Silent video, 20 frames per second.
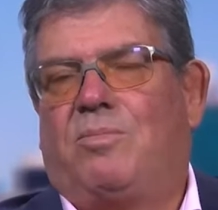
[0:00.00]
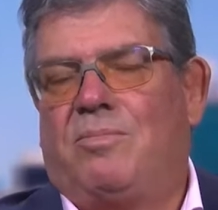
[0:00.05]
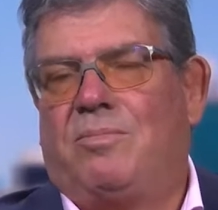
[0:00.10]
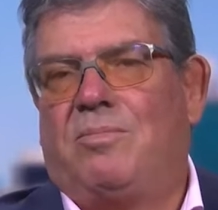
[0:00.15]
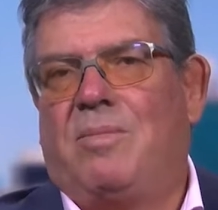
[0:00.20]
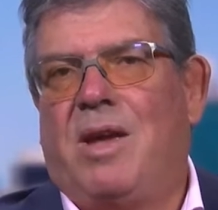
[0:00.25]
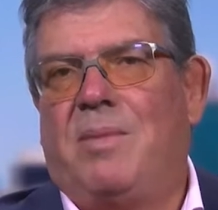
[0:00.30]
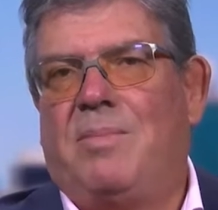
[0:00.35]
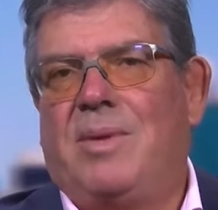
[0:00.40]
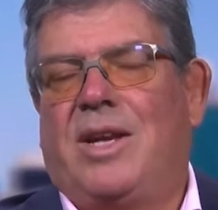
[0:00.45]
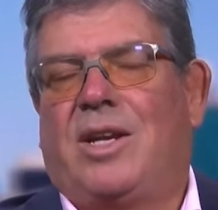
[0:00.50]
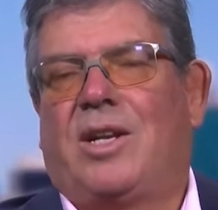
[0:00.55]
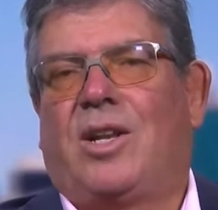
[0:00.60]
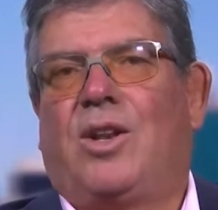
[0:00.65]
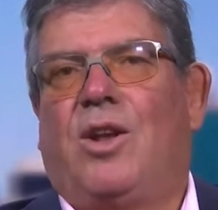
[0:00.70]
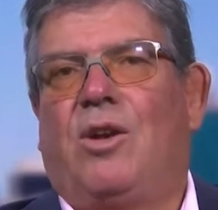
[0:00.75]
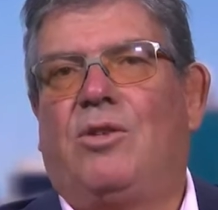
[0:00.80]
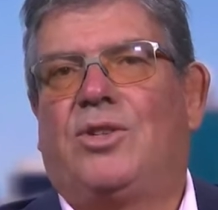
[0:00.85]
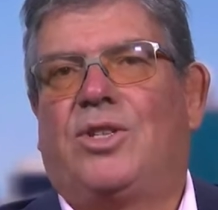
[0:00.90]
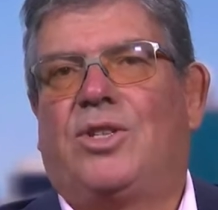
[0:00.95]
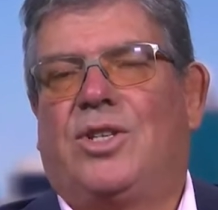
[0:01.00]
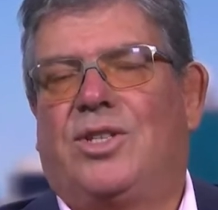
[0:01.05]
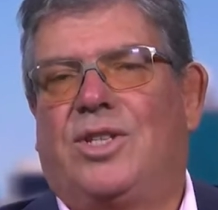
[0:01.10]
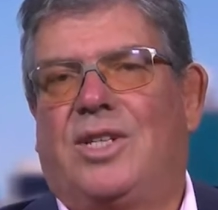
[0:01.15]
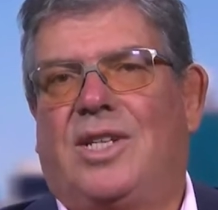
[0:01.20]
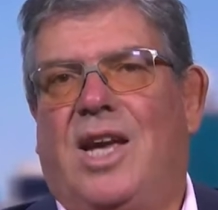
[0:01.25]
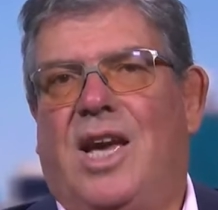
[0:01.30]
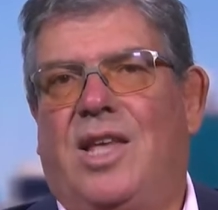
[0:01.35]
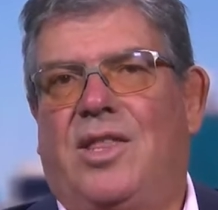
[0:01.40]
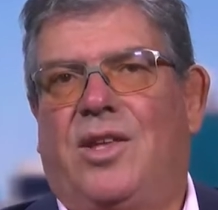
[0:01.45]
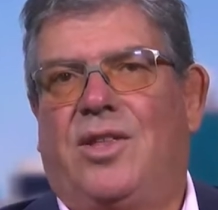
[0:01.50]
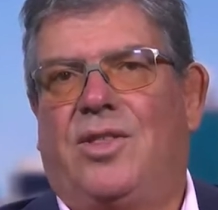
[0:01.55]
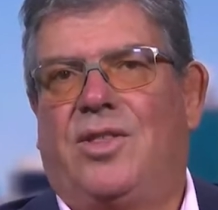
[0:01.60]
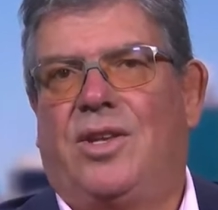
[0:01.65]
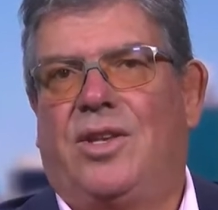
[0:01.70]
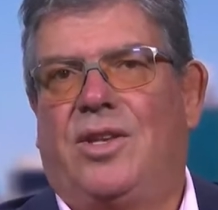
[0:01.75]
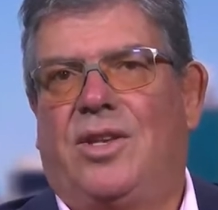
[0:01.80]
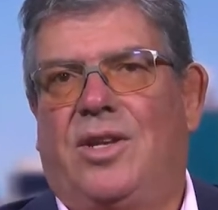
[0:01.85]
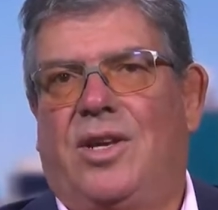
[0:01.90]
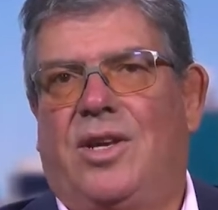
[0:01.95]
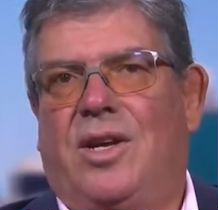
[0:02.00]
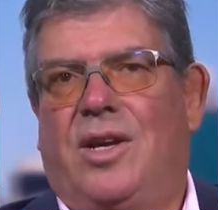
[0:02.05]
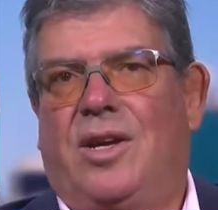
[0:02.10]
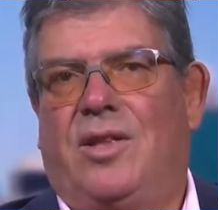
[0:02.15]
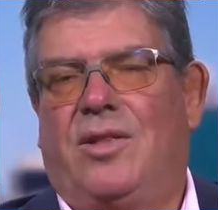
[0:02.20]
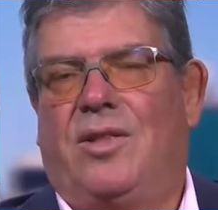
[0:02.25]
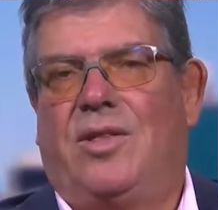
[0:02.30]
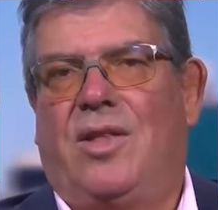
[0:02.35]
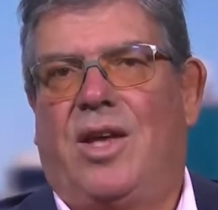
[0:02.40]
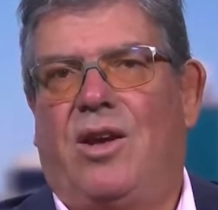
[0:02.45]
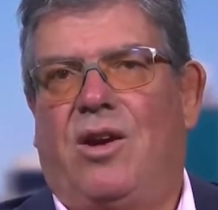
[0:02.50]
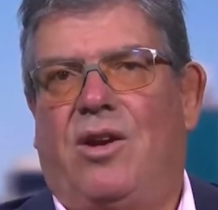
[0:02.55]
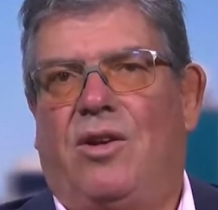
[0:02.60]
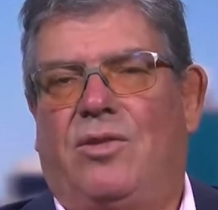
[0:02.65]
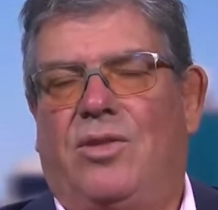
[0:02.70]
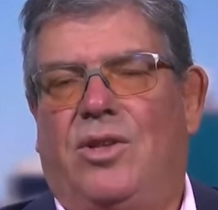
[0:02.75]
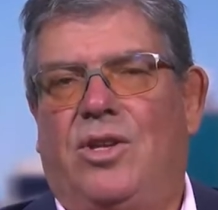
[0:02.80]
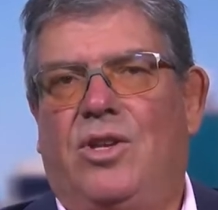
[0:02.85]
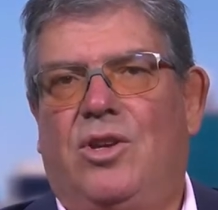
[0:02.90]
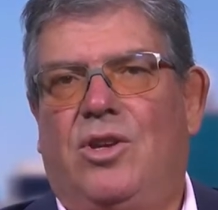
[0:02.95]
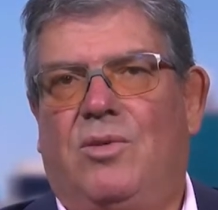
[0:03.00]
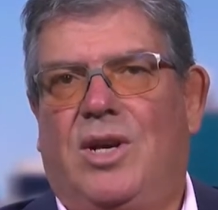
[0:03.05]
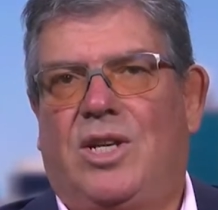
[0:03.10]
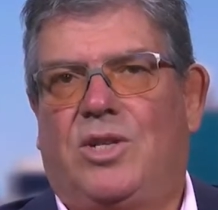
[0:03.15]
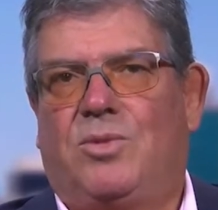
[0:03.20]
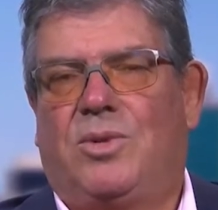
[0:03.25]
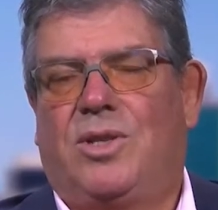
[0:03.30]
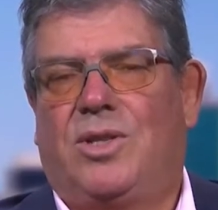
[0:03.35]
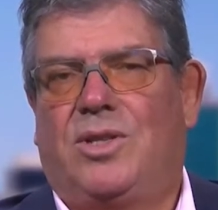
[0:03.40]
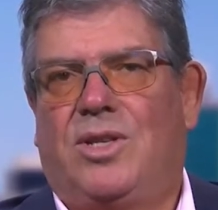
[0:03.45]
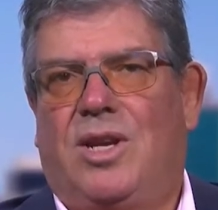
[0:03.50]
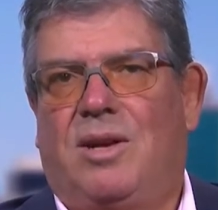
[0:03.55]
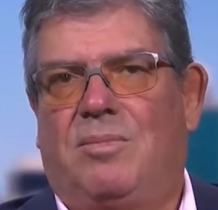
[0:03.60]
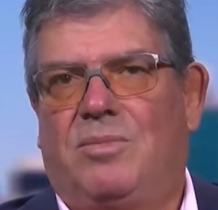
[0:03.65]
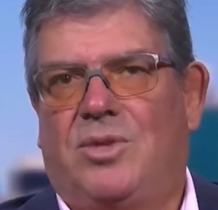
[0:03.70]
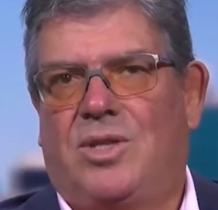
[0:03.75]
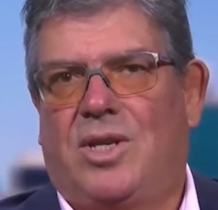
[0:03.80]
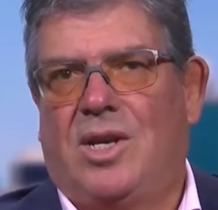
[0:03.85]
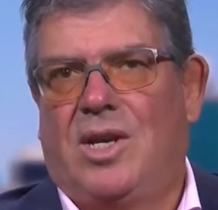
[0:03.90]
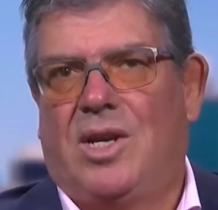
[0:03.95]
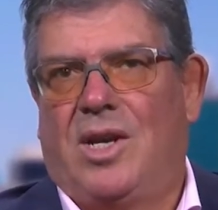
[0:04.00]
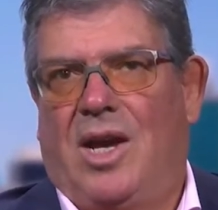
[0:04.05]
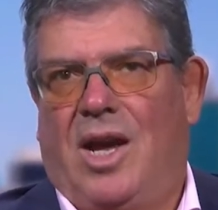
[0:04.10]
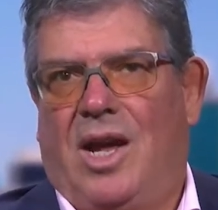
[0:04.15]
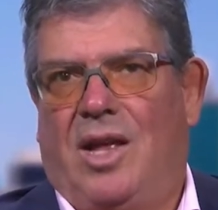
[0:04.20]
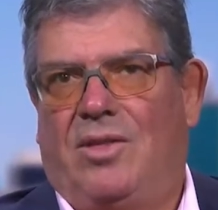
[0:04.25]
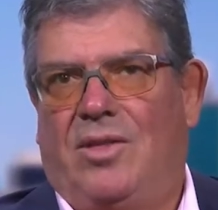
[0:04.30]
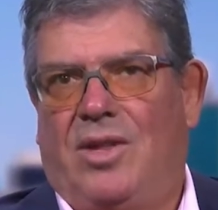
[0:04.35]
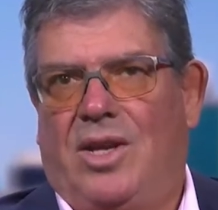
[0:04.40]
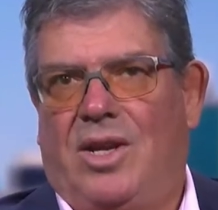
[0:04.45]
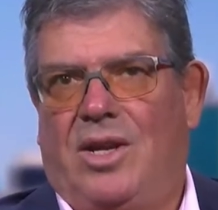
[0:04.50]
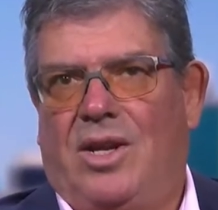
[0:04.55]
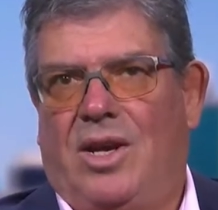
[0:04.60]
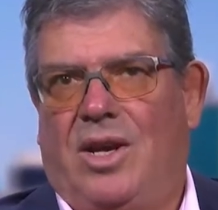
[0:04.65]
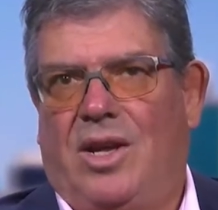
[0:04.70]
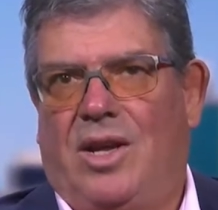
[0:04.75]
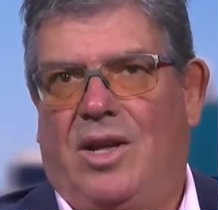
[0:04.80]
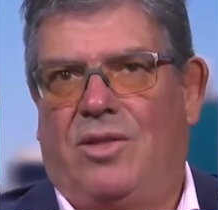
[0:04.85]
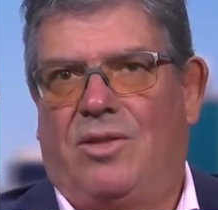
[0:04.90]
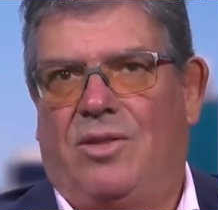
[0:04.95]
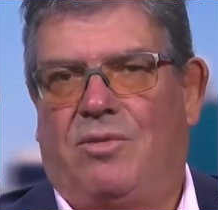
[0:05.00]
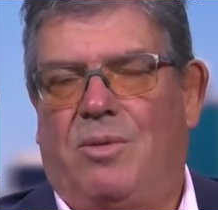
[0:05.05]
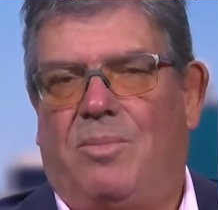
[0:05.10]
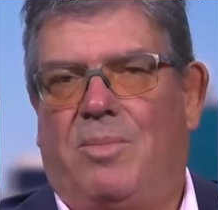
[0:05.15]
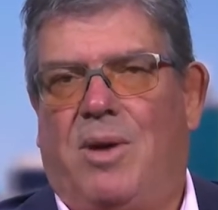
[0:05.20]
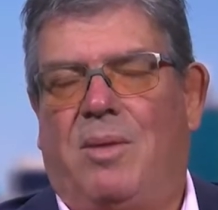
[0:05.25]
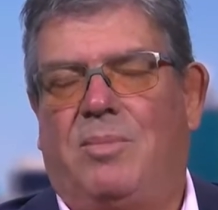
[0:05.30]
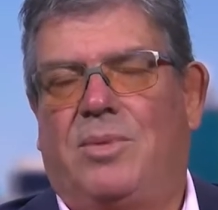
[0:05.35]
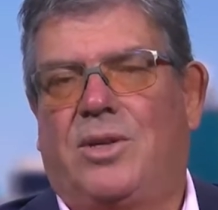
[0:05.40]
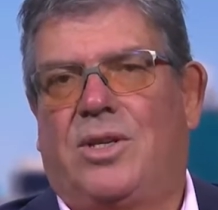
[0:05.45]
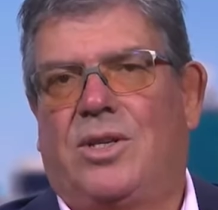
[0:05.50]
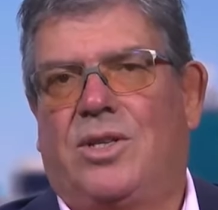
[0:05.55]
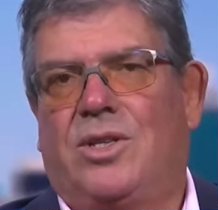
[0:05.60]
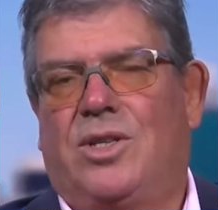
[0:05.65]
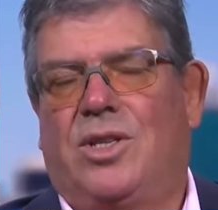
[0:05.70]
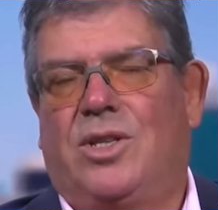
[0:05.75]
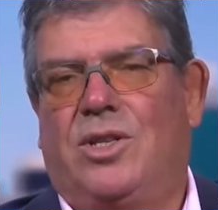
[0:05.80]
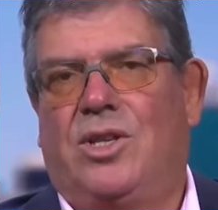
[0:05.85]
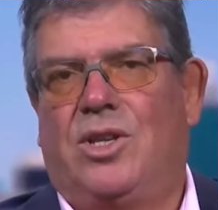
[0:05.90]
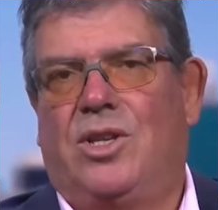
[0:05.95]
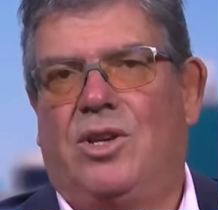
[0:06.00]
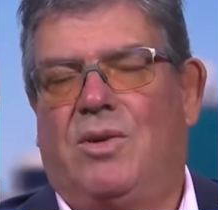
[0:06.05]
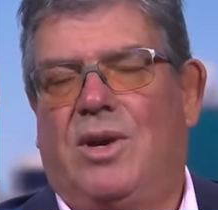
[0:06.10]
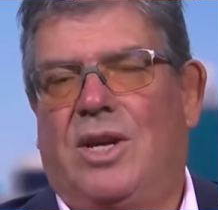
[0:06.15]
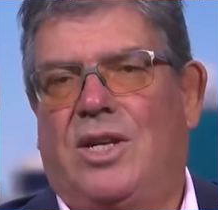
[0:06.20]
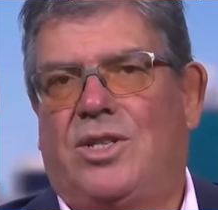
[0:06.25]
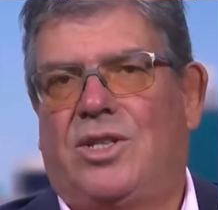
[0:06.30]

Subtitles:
maybe closer together than they are in the US, with the Dems and the Republicans in the US.